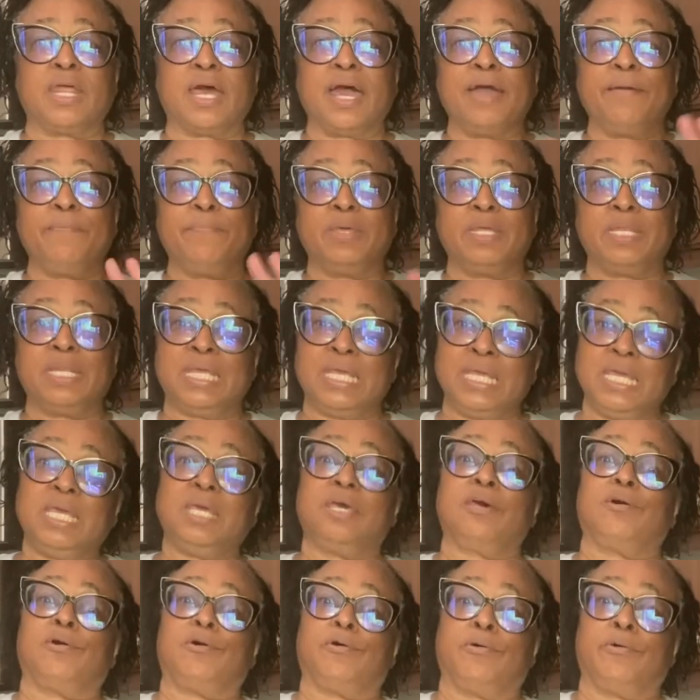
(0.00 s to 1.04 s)
I've been
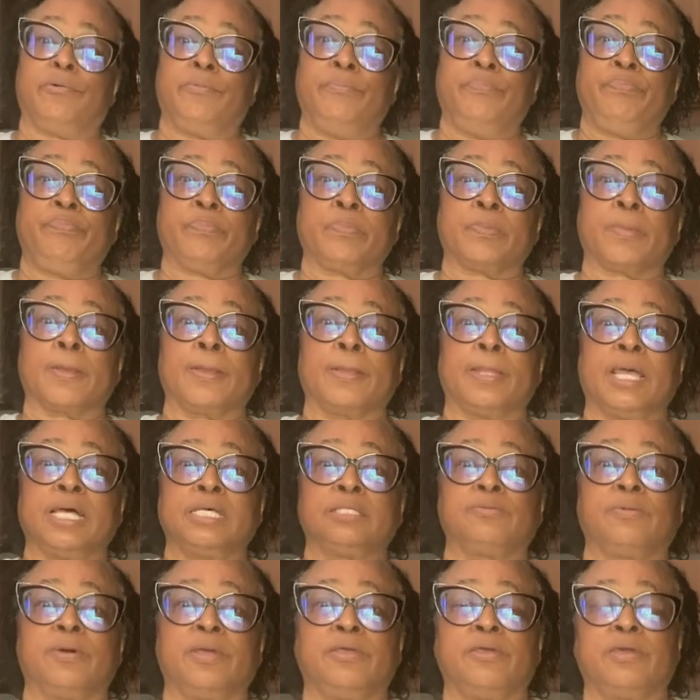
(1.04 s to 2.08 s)
ill. That's
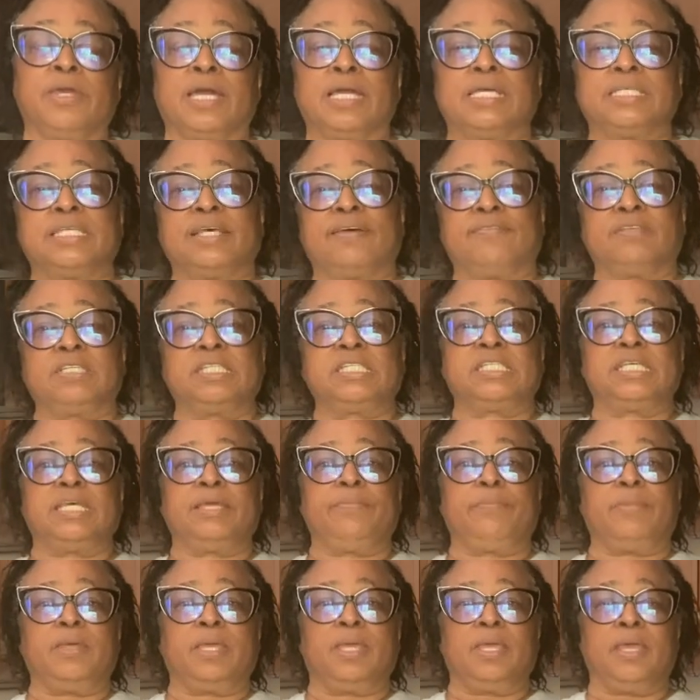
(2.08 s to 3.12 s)
why you guys haven't seen
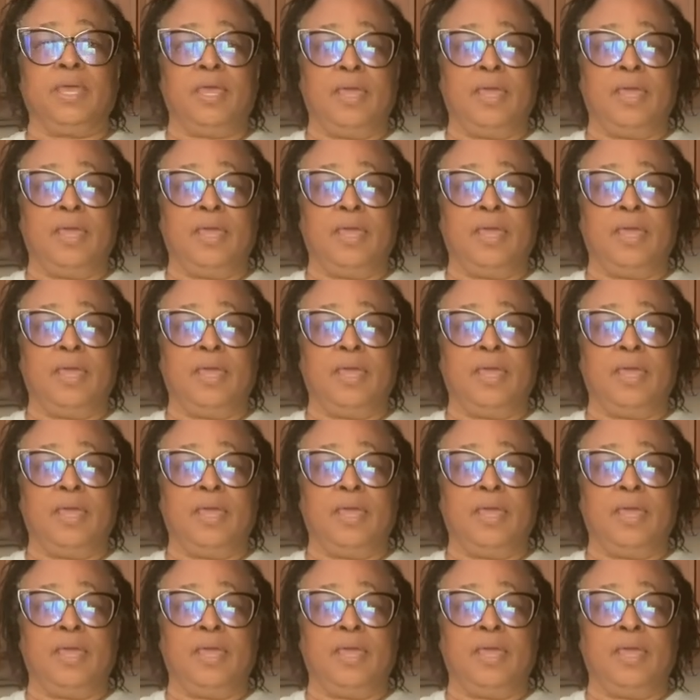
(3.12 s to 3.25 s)
me.